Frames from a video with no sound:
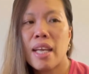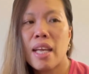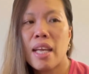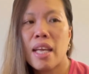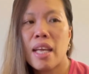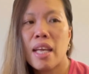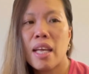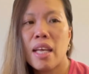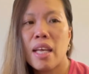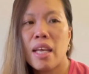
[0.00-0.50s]

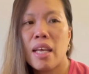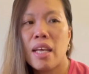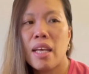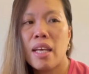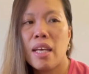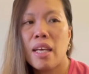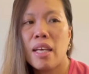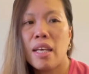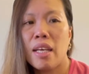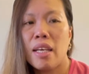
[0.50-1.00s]

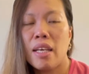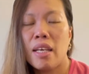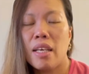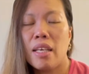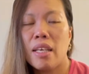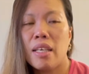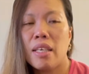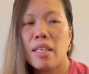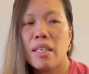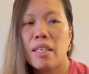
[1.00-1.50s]

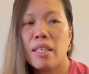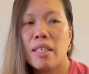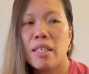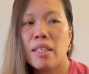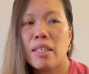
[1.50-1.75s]
[no speech]